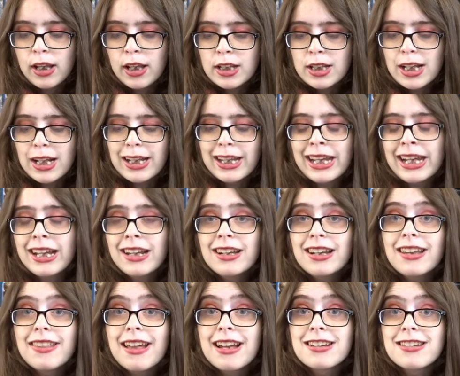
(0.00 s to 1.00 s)
A candy
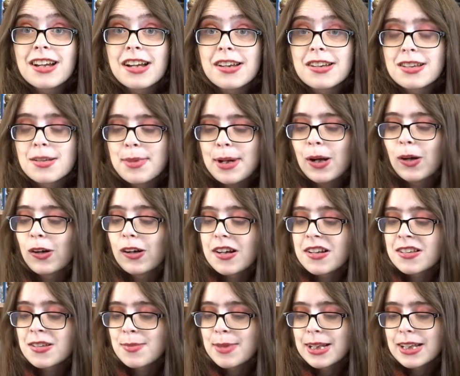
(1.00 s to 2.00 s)
that tells about
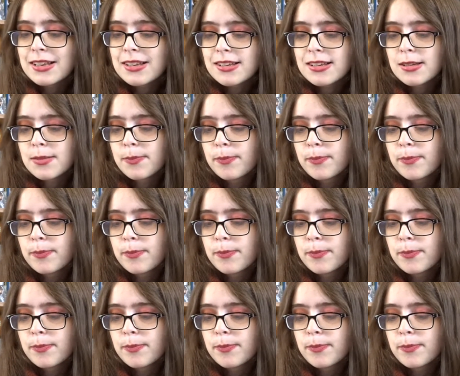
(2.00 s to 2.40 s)
Christmas."